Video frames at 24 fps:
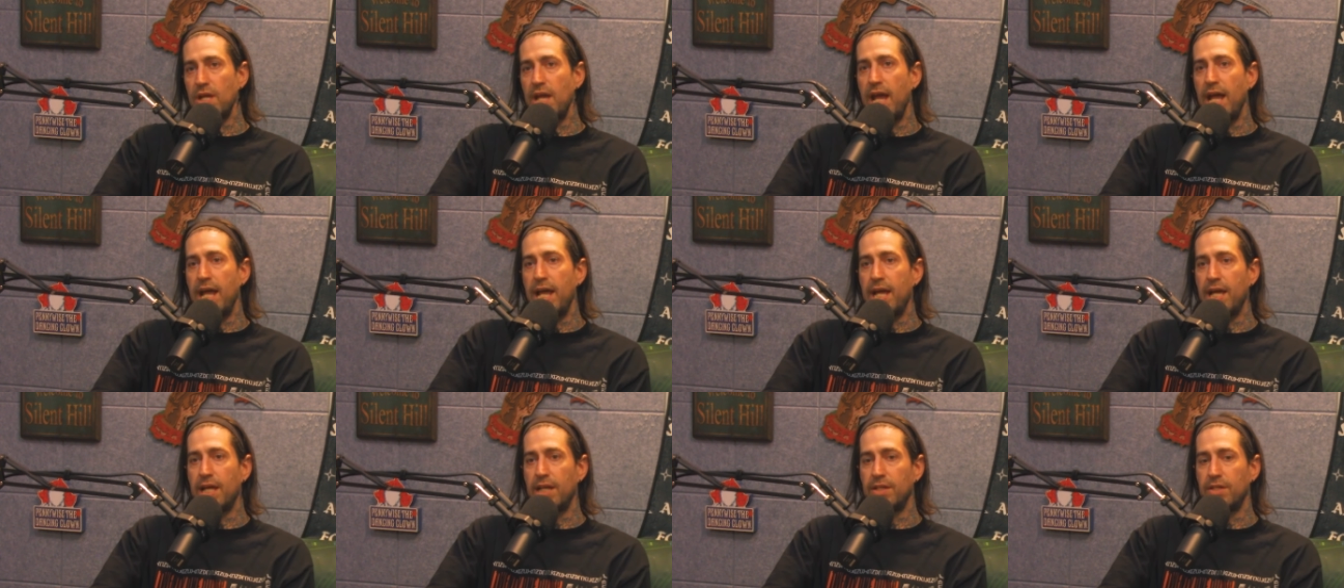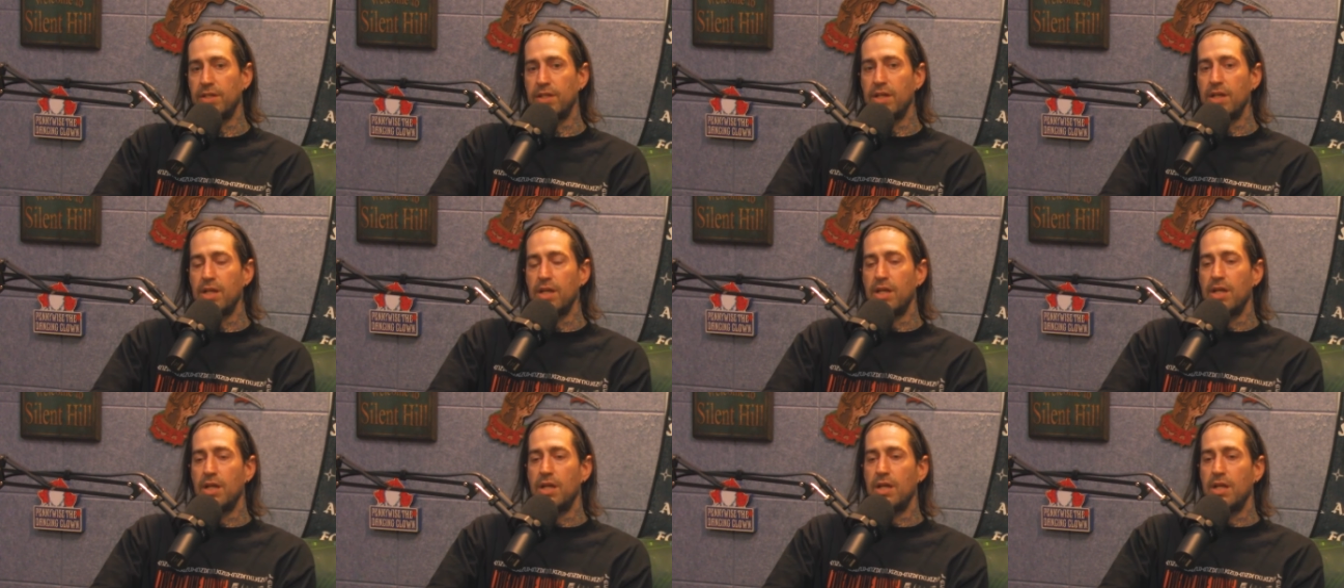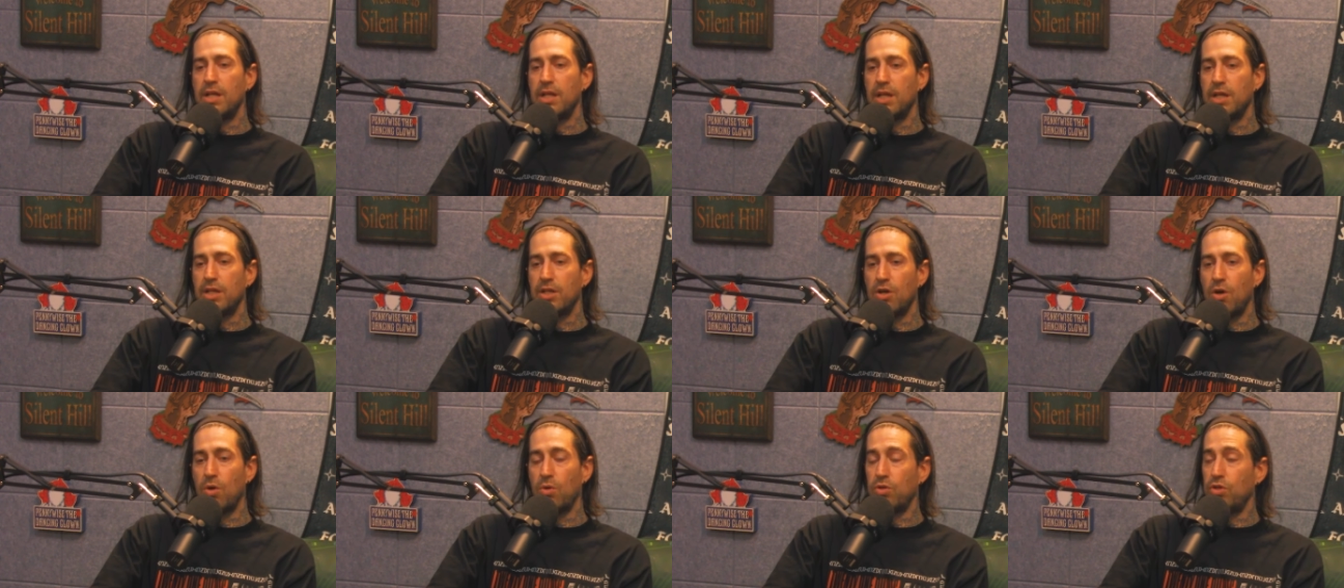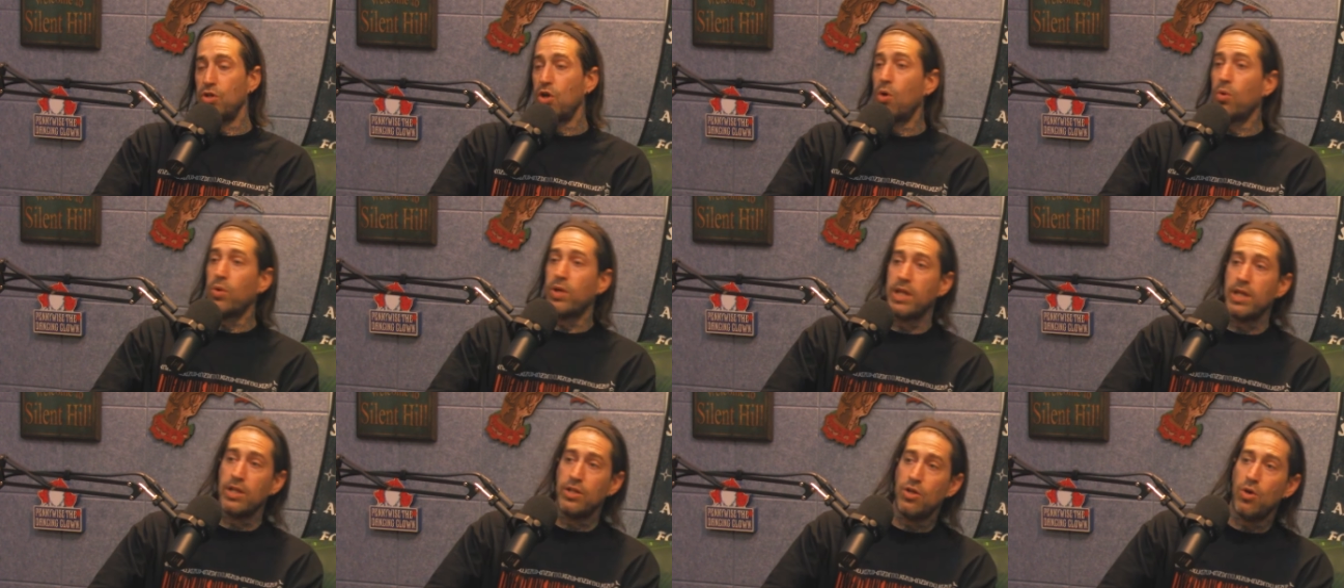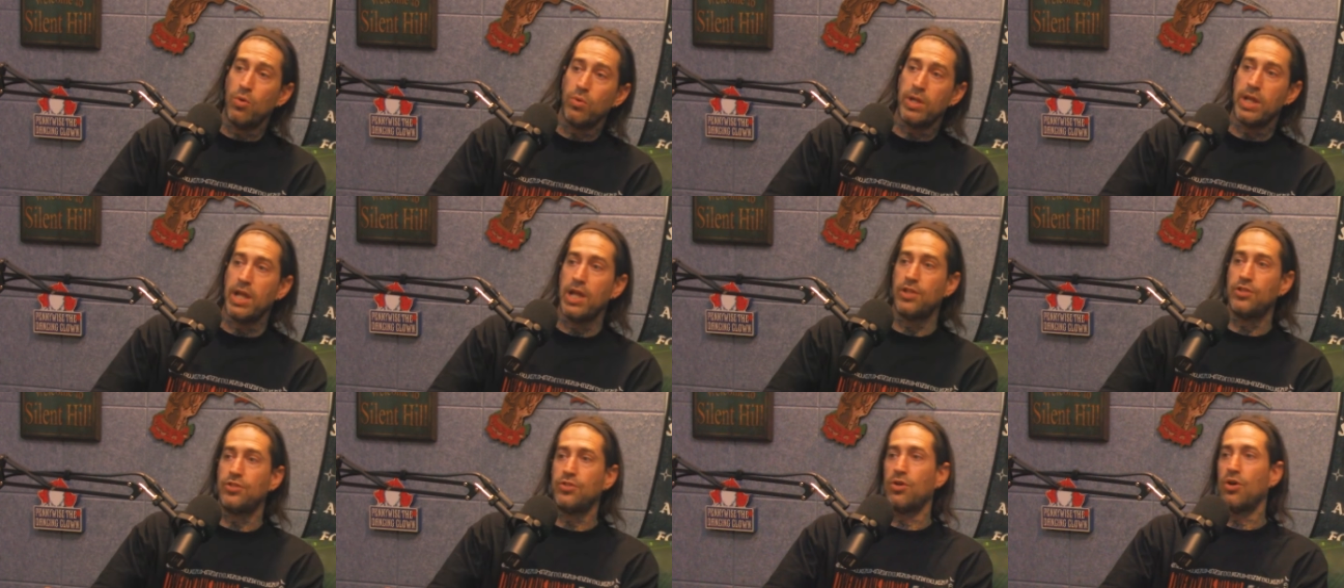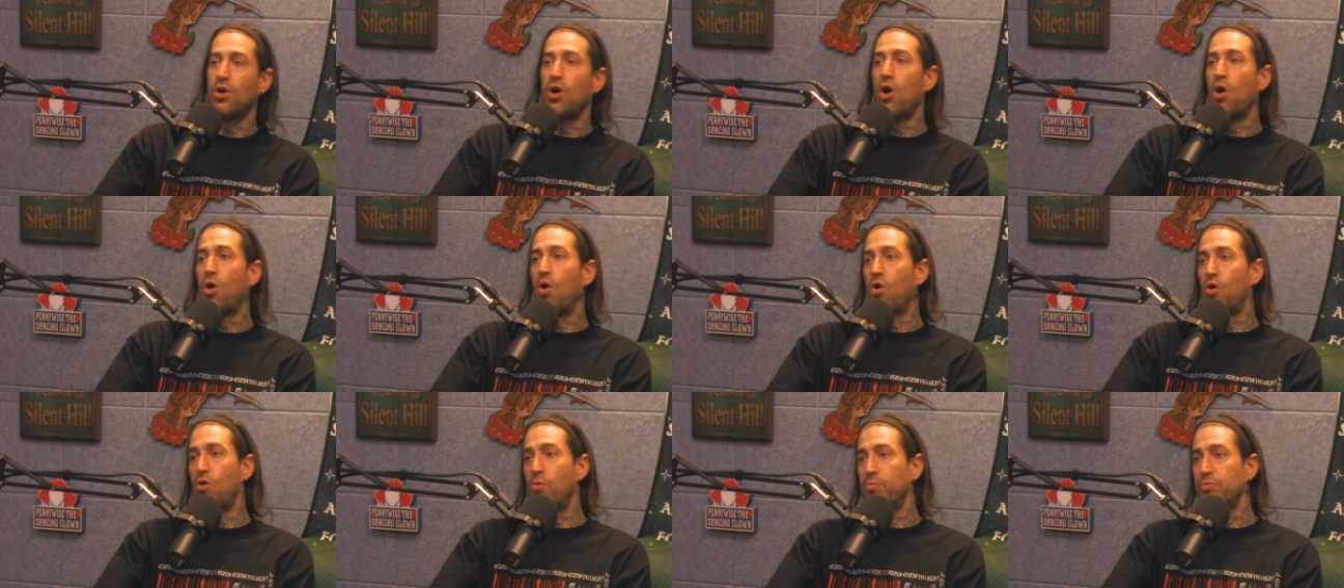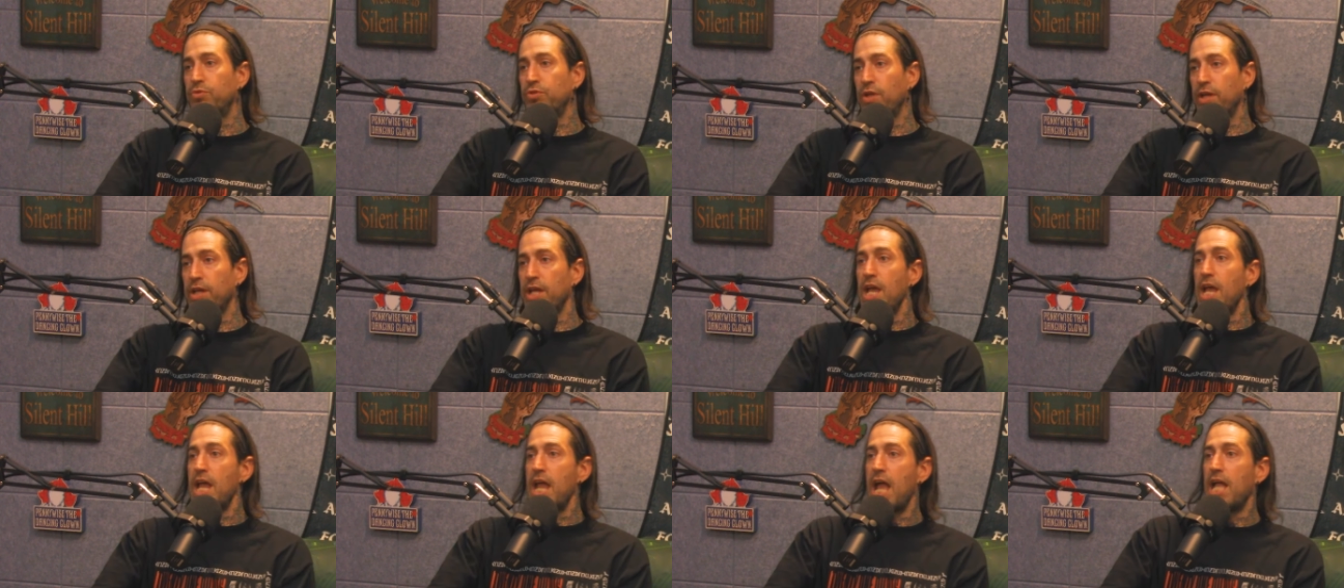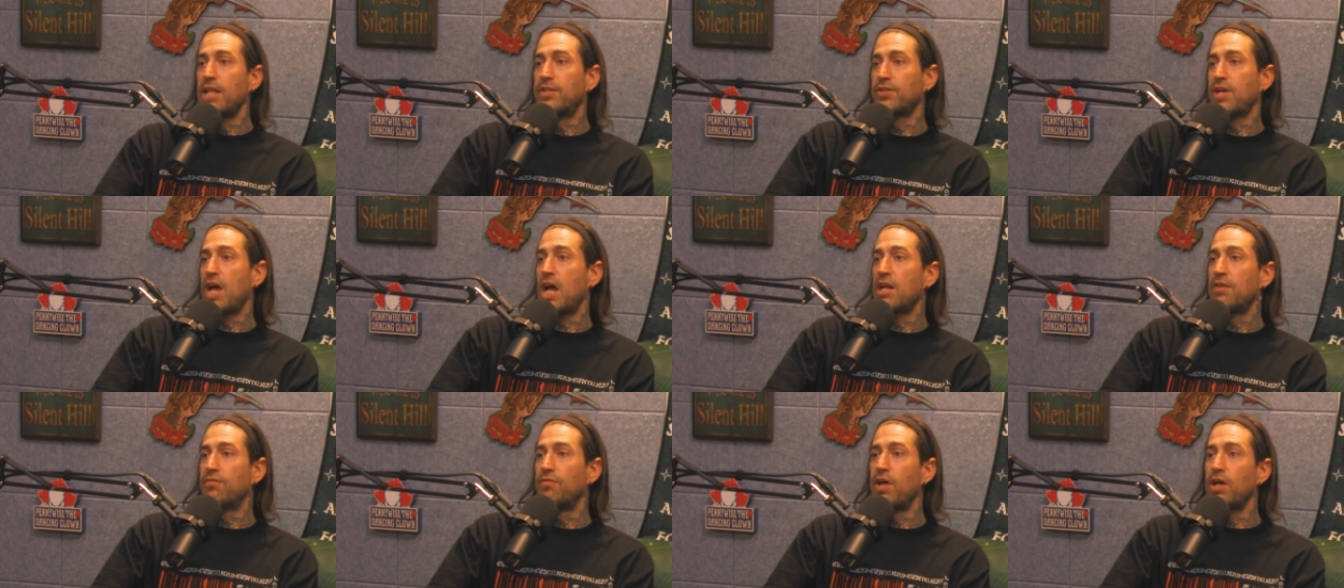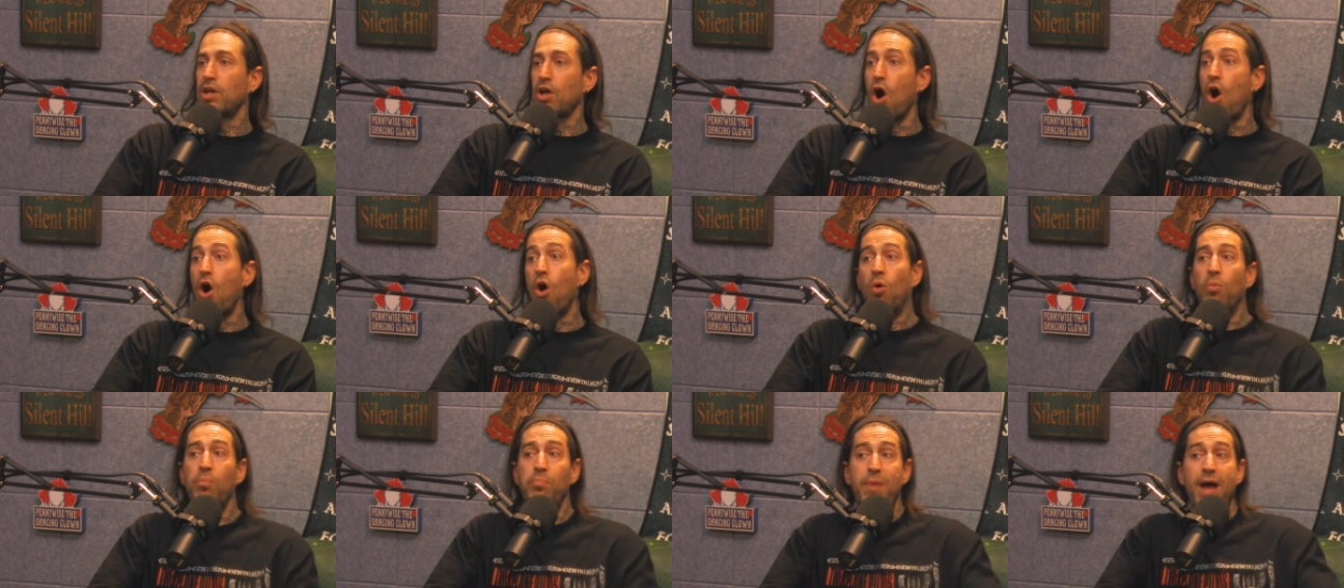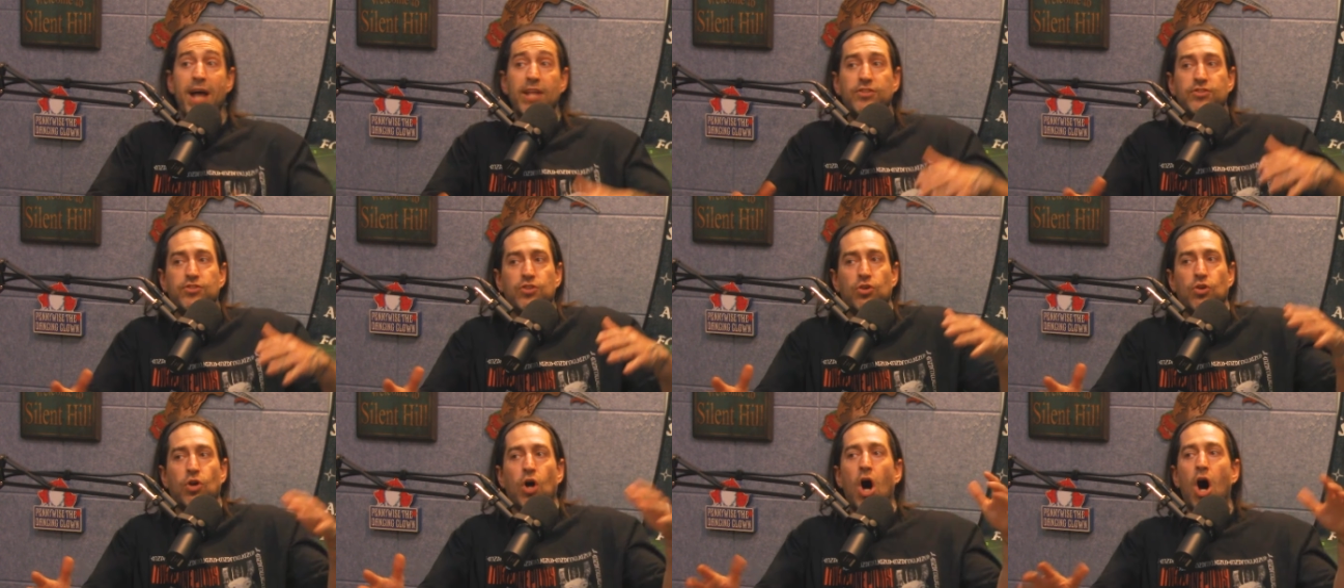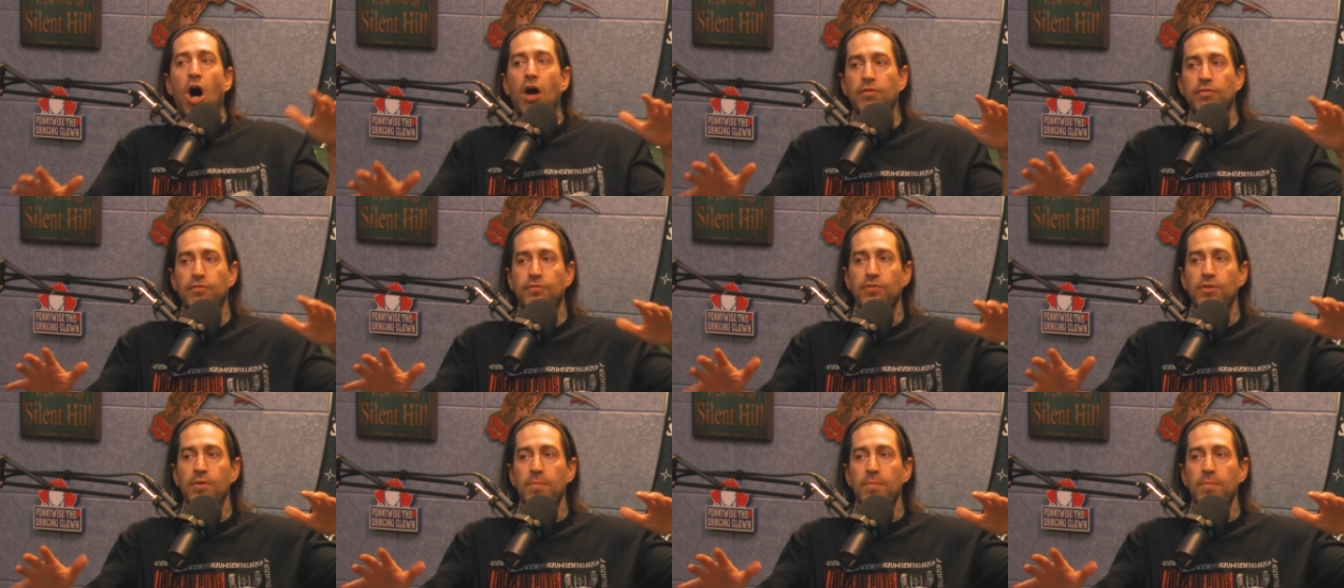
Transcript: And you know, no no kids are home, so like it's kind of like all bets are off.